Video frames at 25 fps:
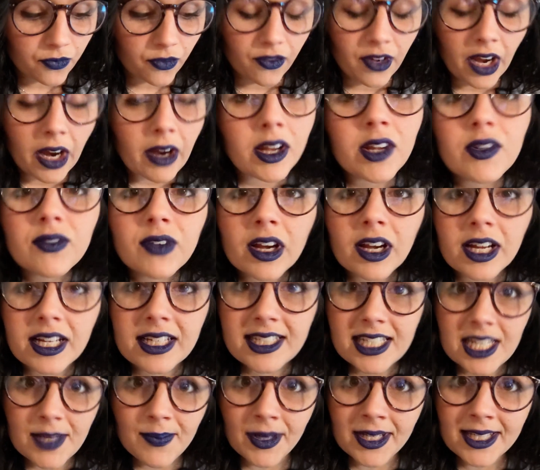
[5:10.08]
very,
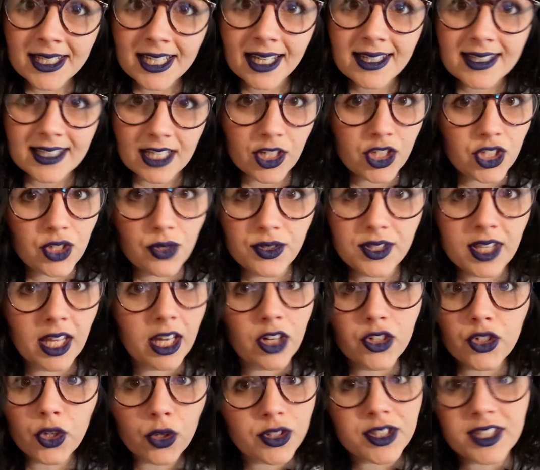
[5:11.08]
very deep, intense issues
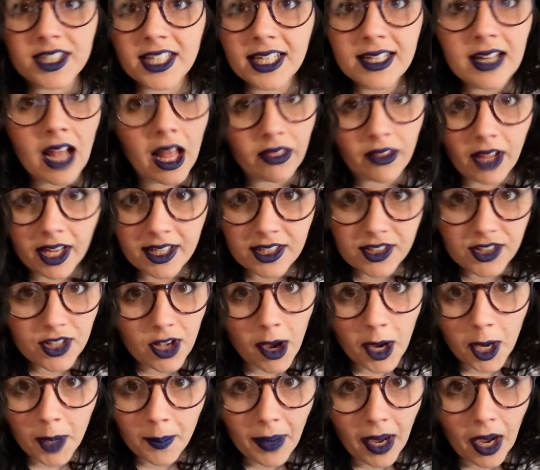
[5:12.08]
that adults did not like to
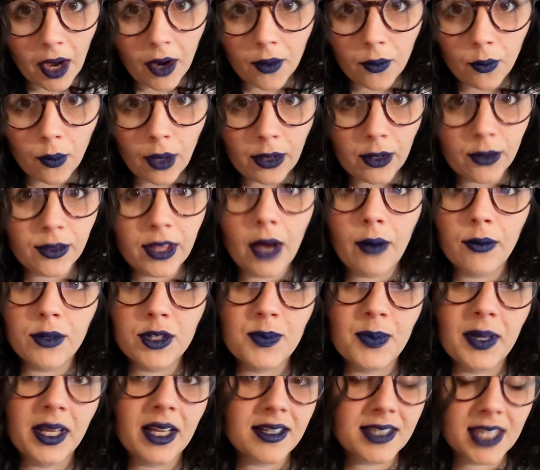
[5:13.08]
talk about, whether that
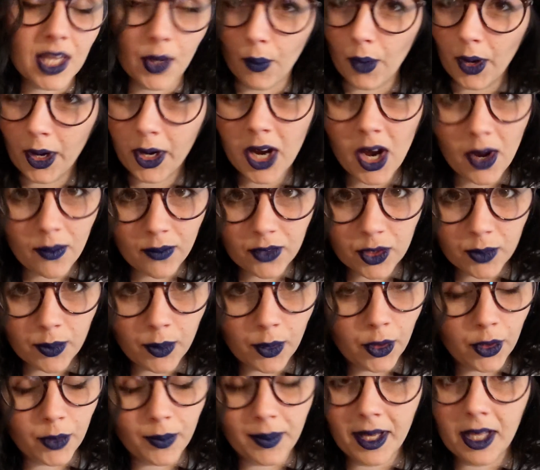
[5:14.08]
was because they were
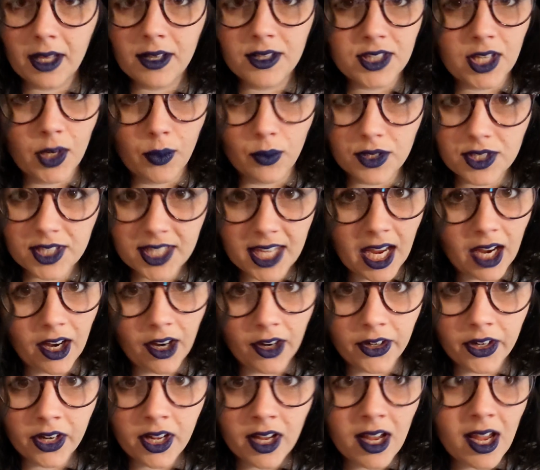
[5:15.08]
uncomfortable or because they were
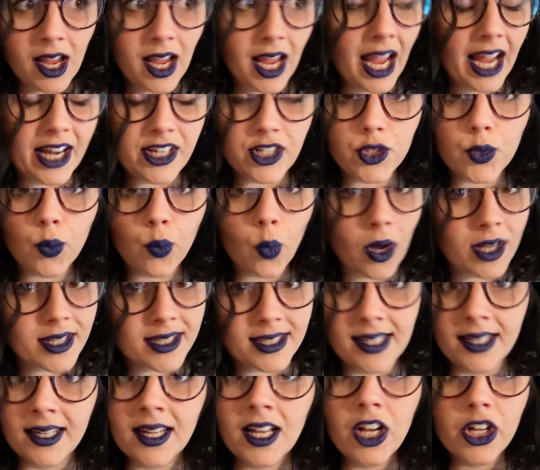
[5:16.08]
scared. It just
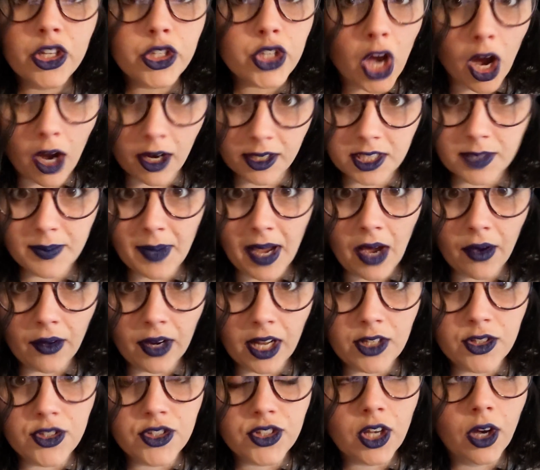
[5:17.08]
wasn't talked
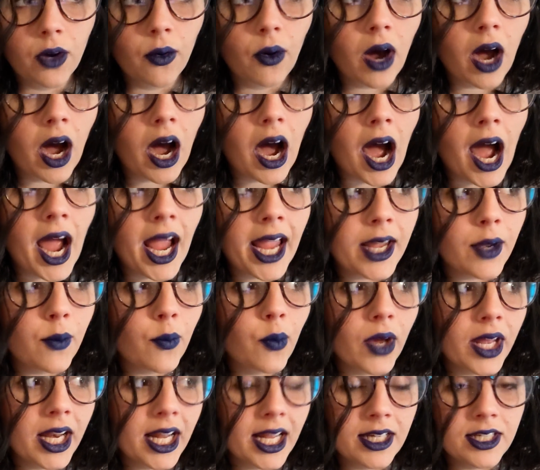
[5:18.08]
about. And so I
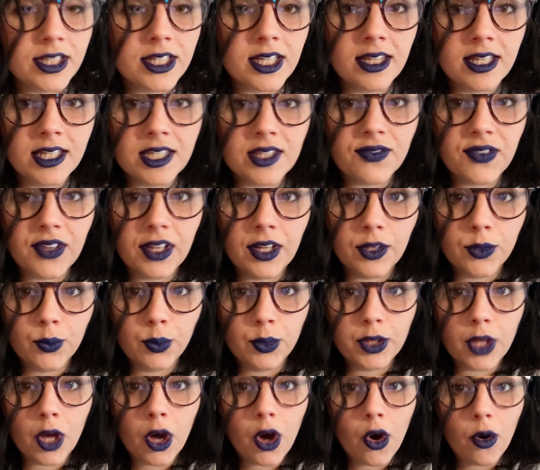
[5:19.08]
went into this
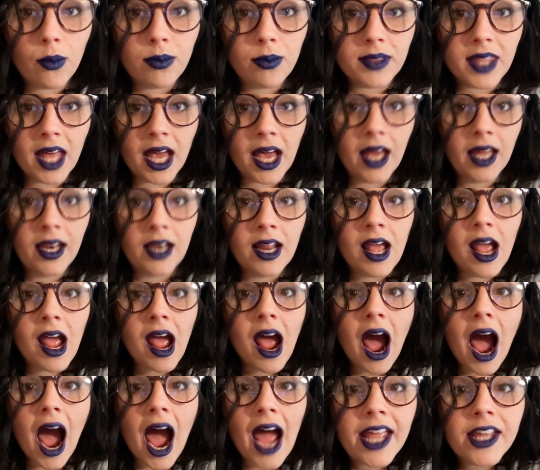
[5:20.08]
field with the hope that
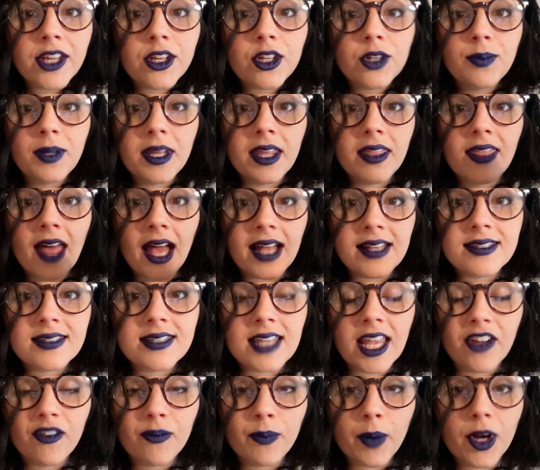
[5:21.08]
I could be that
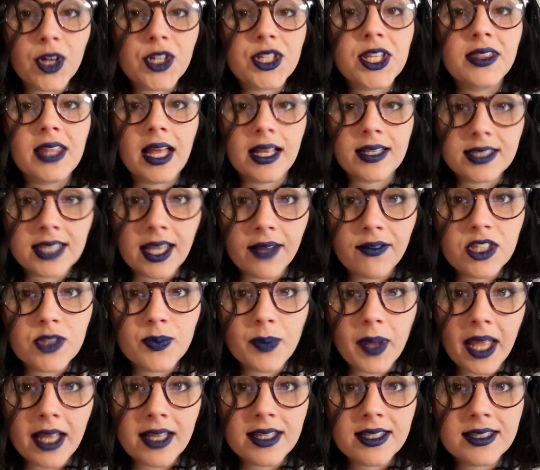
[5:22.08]
safe person, that safe
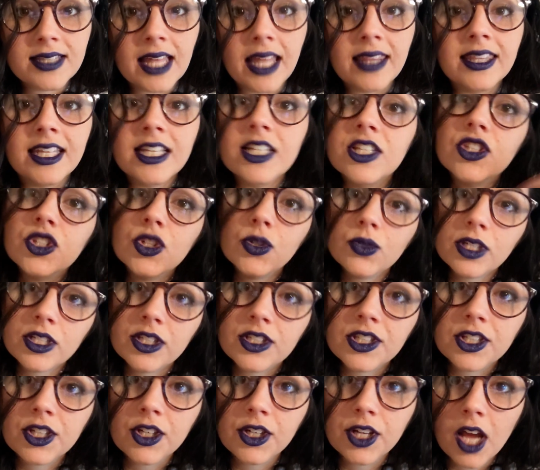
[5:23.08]
space that these
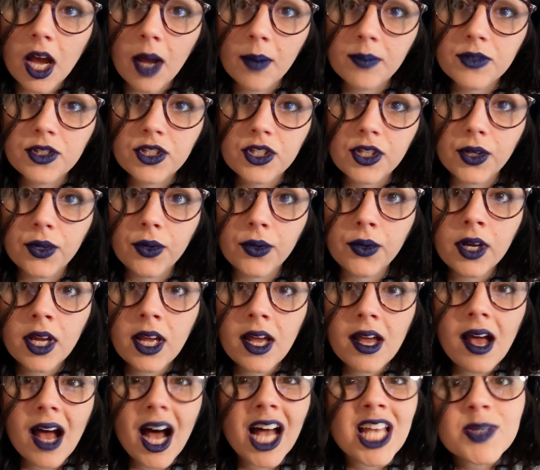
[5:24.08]
students could come to,
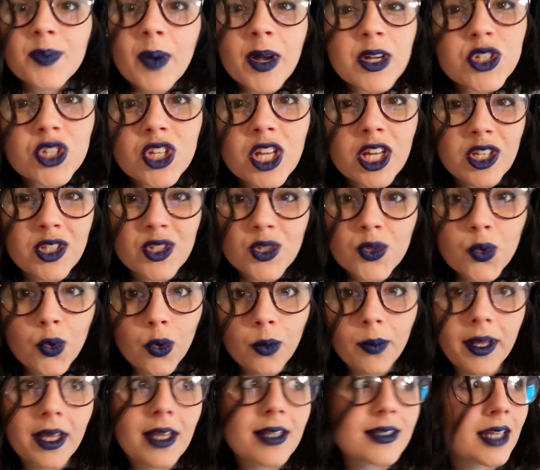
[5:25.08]
especially at
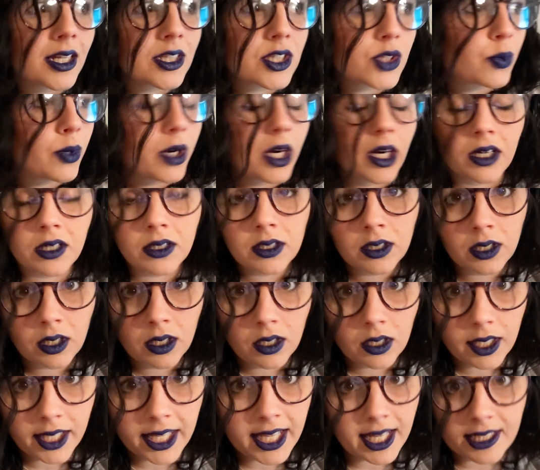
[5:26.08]
school, because that's where
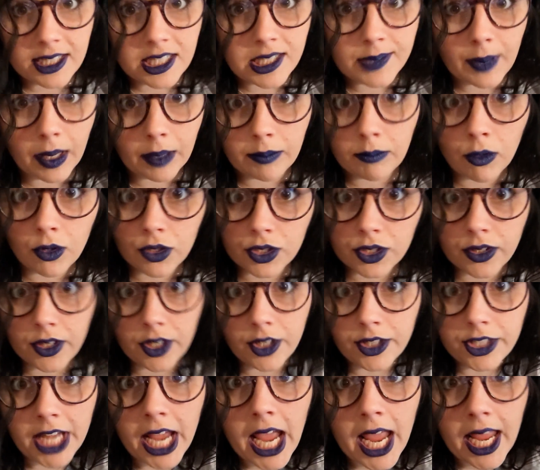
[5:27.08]
kids spend most
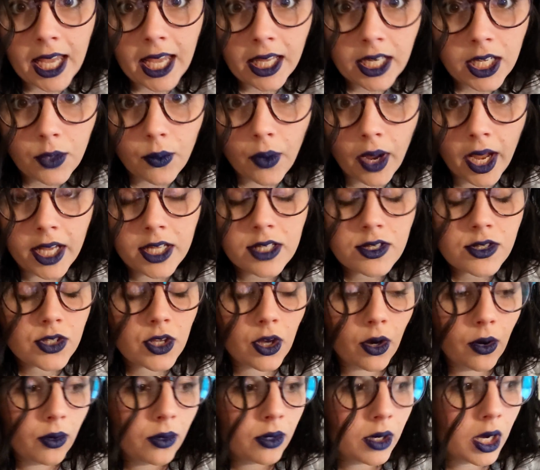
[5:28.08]
of their day anyway.
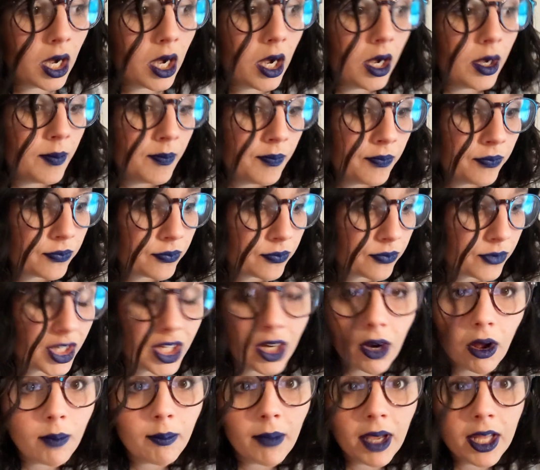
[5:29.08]
So,
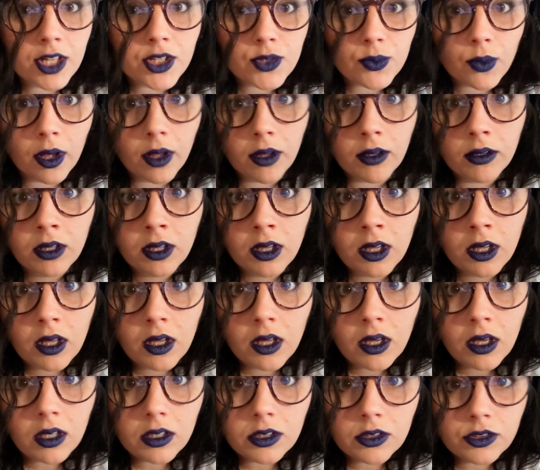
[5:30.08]
I might as well
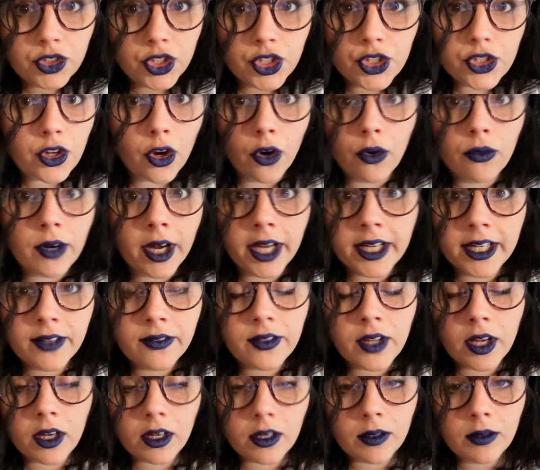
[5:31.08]
just go right
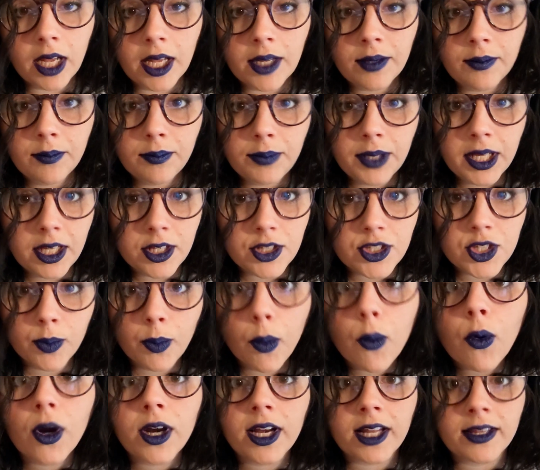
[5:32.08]
in there and be a
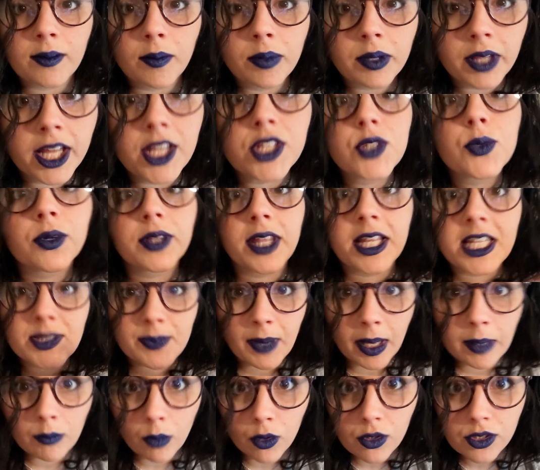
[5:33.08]
support in the place where they
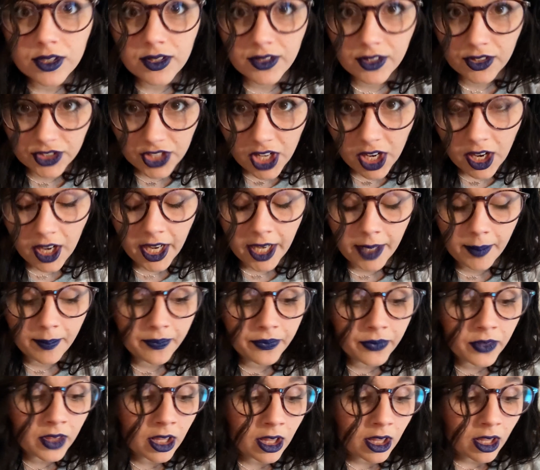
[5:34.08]
spend most of their
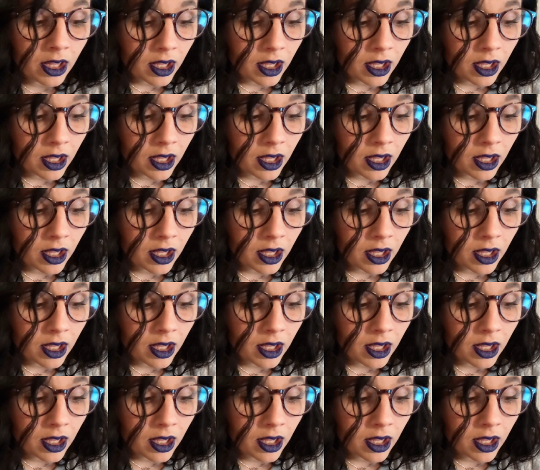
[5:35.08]
time.